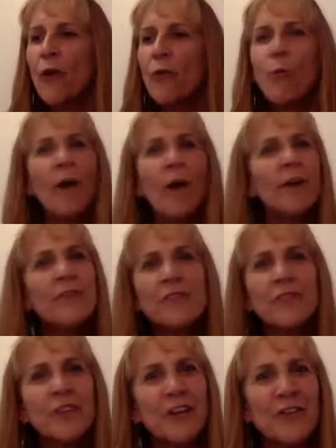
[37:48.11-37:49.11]
one of the
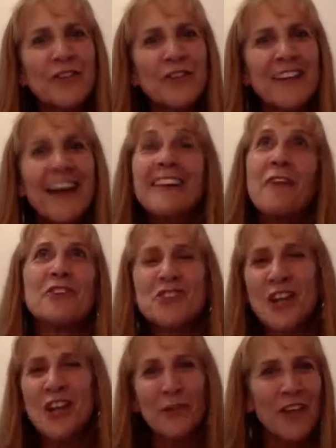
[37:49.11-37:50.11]
skills that I love to
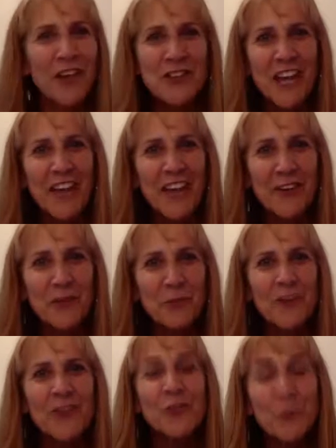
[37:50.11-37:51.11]
share with educators,
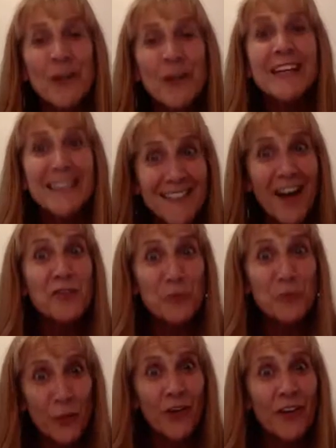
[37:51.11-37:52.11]
because it really
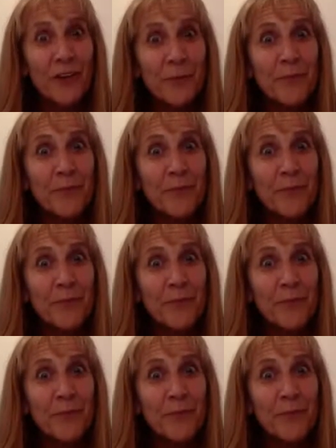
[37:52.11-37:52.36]
does work.